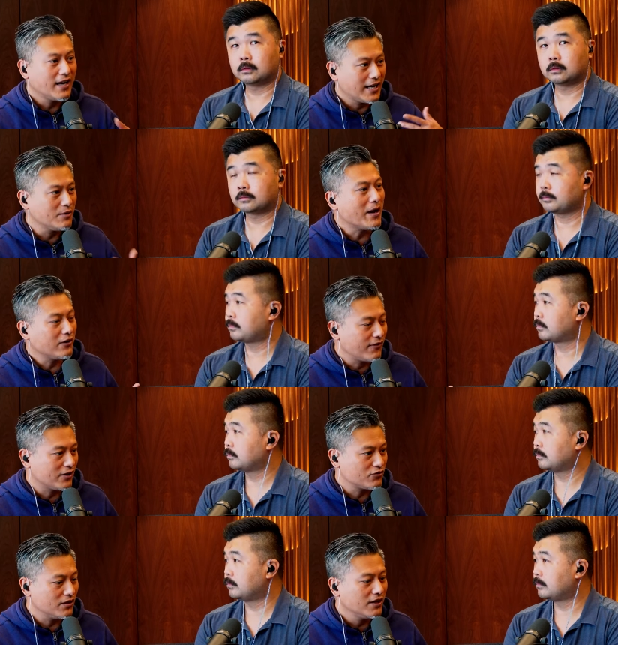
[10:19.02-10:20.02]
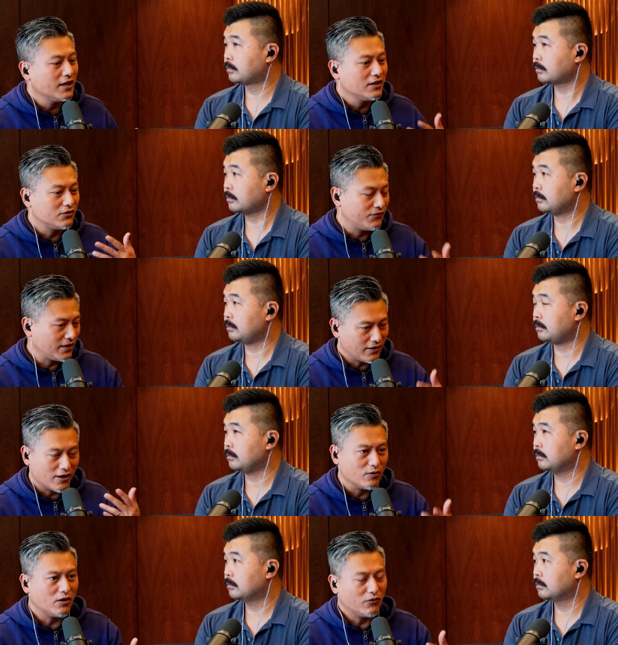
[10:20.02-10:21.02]
Speaker 1: and the manufacturer to figure
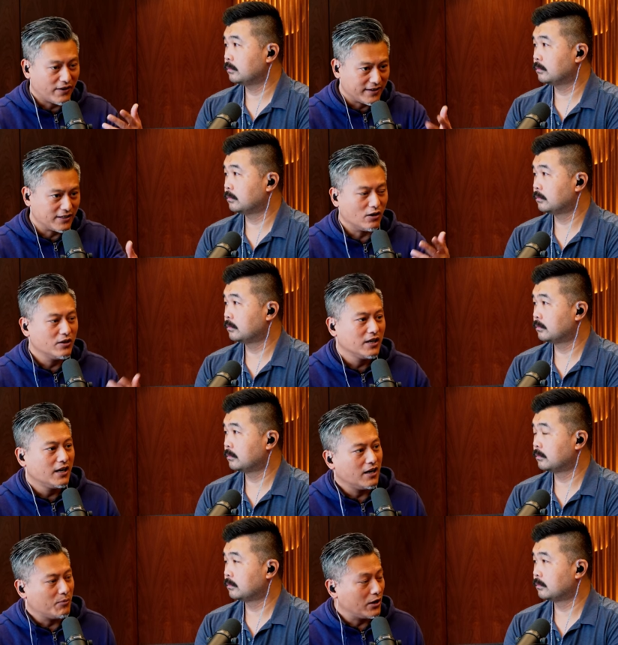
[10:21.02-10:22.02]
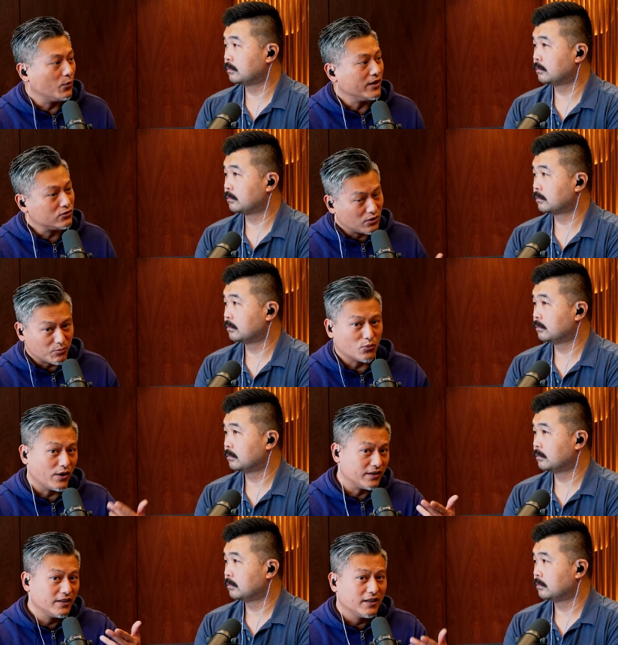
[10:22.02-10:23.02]
out or find out uh, better ways to
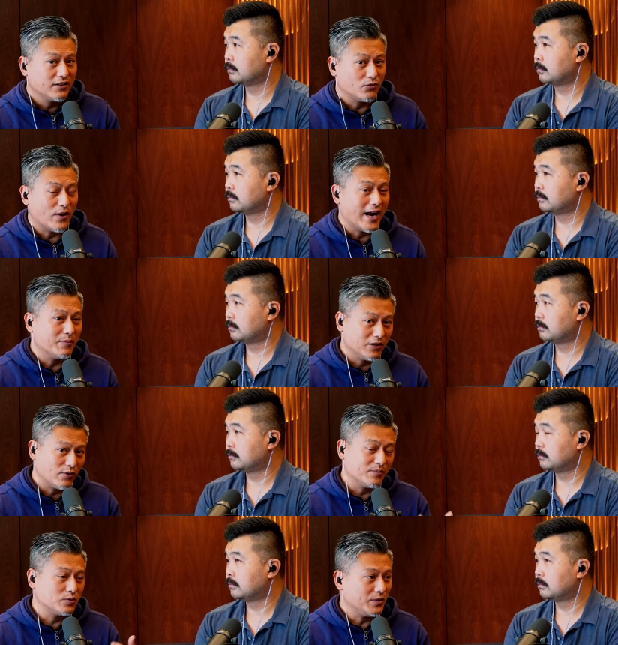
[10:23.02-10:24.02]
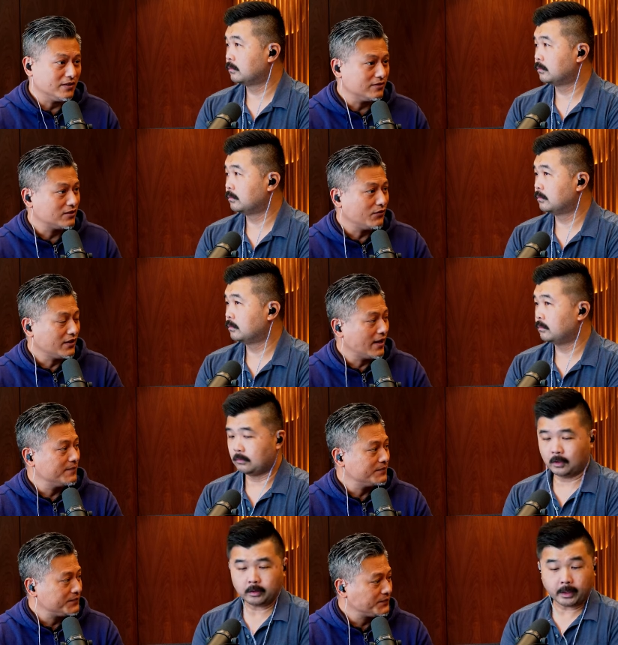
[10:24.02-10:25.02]
upgrade the RAM and the RAM speeds and stuff like that.
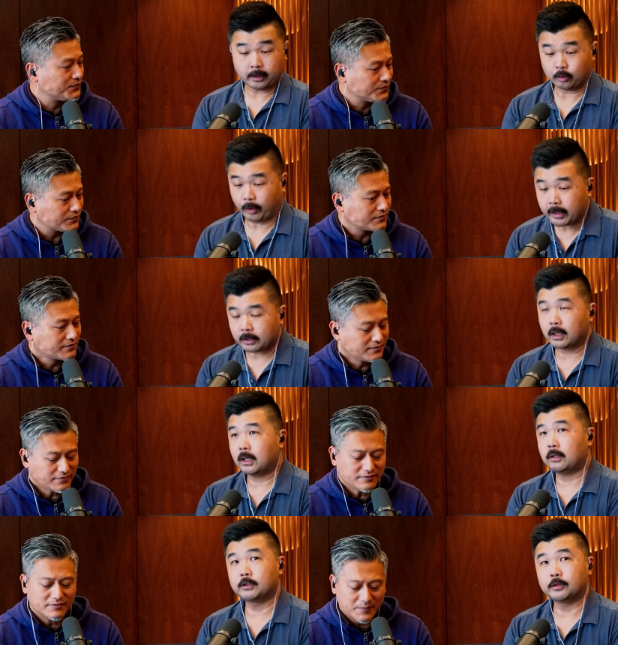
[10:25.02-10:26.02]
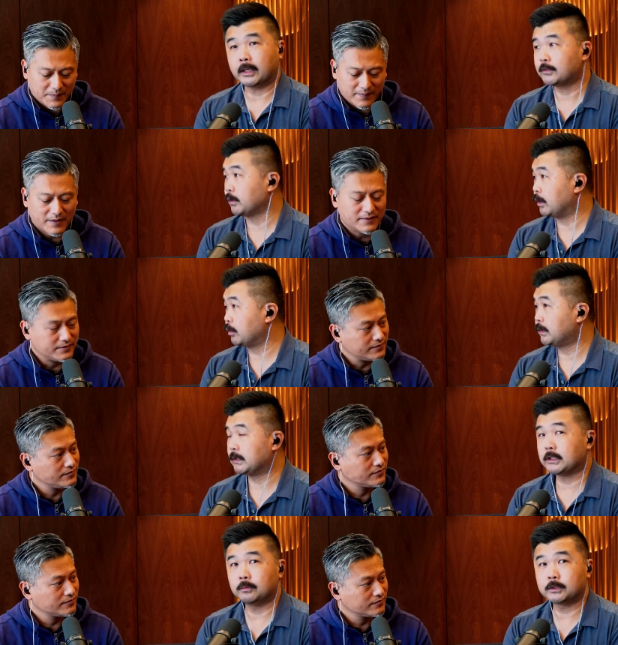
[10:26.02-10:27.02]
Speaker 2: Okay, great. Uh, so that's for newer
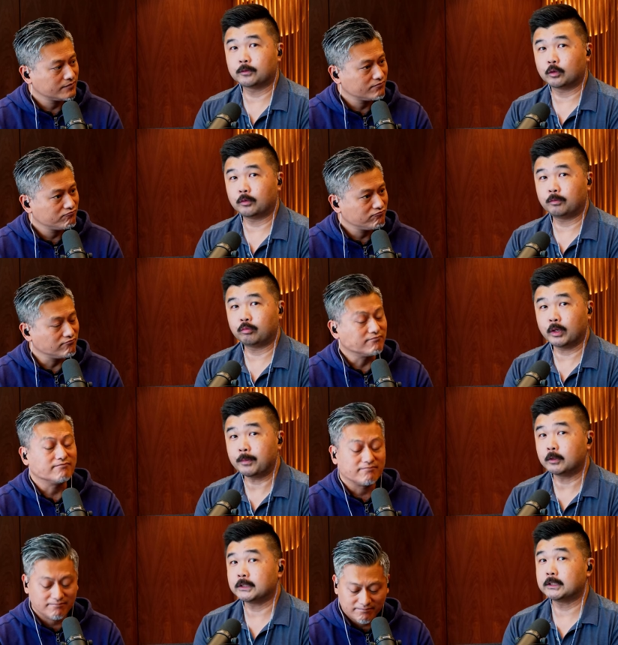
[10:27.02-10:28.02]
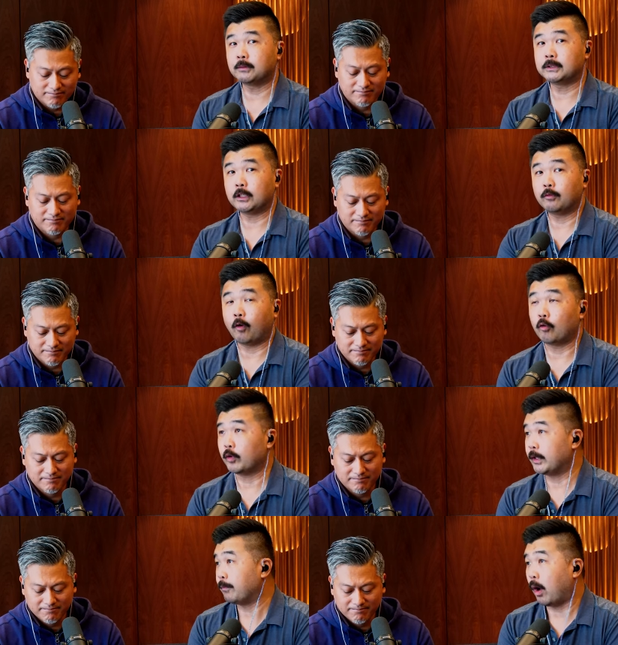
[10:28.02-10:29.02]
systems, for mm. pre-built systems that you've
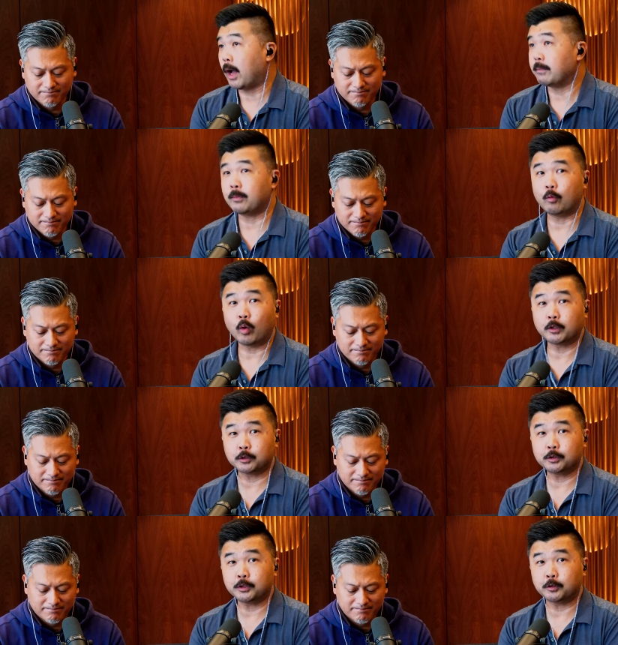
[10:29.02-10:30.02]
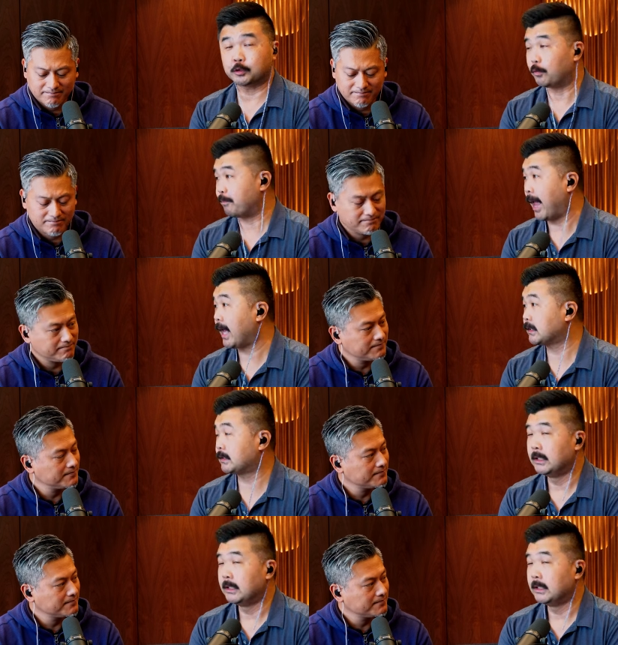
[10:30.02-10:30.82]
already bought, maybe one or two years old max,